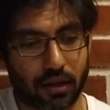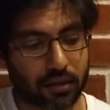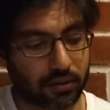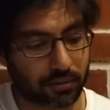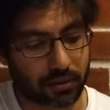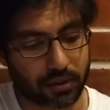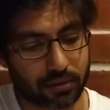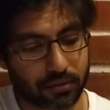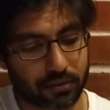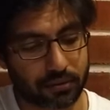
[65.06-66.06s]
don't
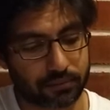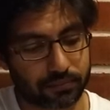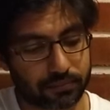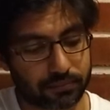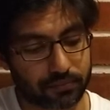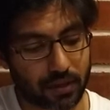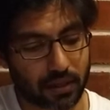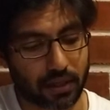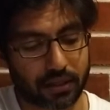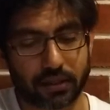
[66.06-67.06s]

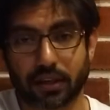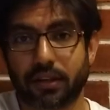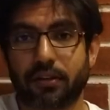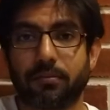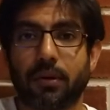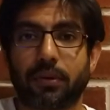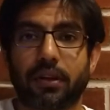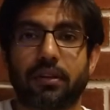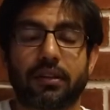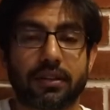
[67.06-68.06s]
like the idea of mounting
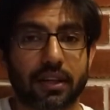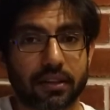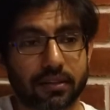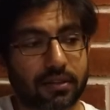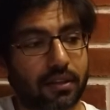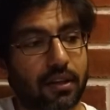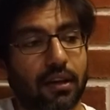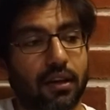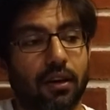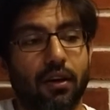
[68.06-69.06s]
it on the sides
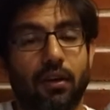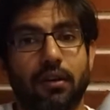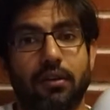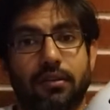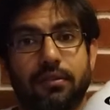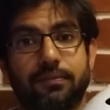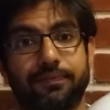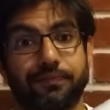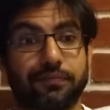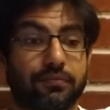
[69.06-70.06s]
or
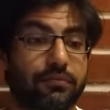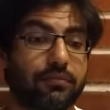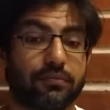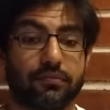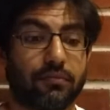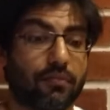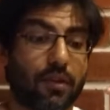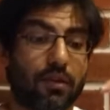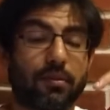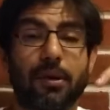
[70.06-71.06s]

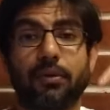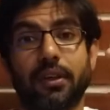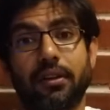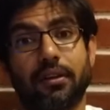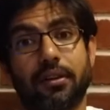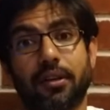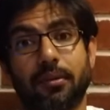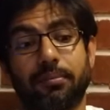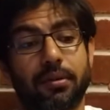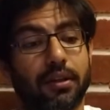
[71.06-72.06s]
mounting it on top.